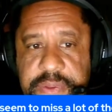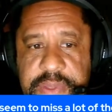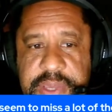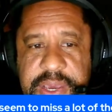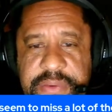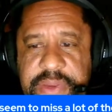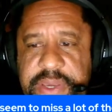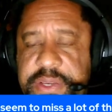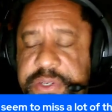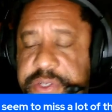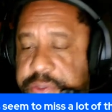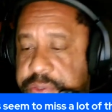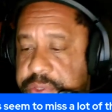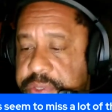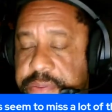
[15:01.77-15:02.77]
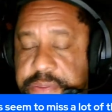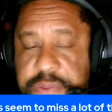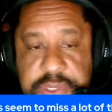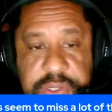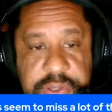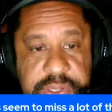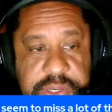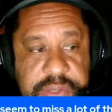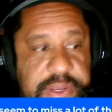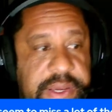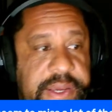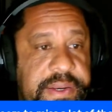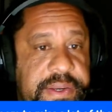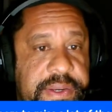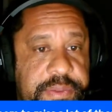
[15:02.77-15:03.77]
having issues. So then I
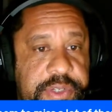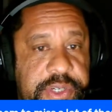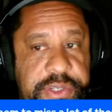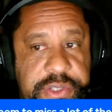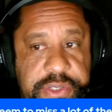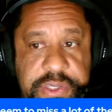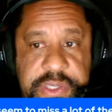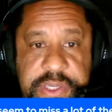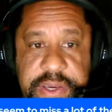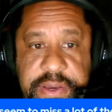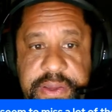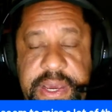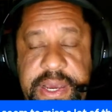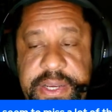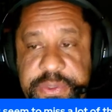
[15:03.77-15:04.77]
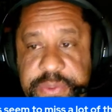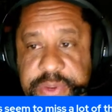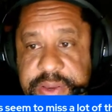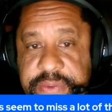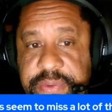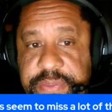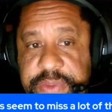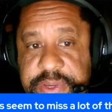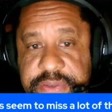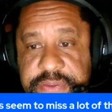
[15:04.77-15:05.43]
ended up changing to the actual FMS